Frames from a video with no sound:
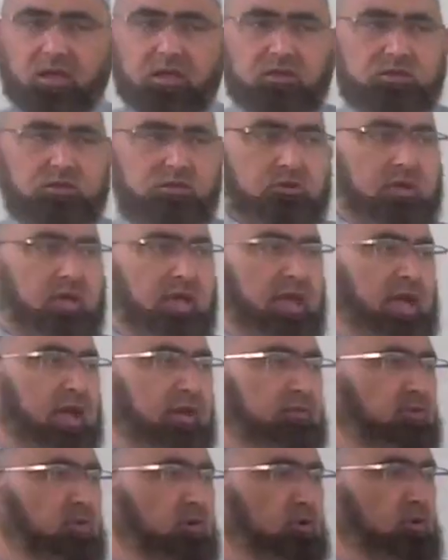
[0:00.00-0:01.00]
So they
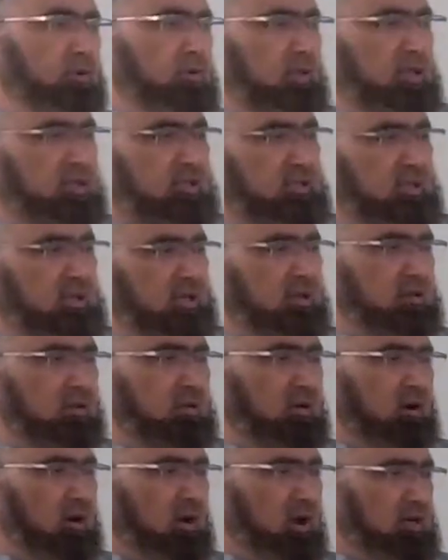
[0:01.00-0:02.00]
have to do this
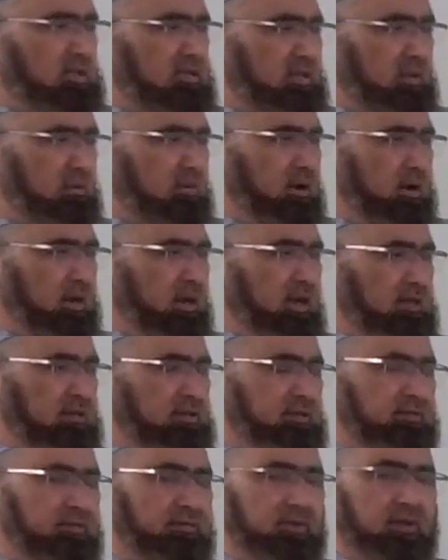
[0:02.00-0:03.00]
in hot summer days.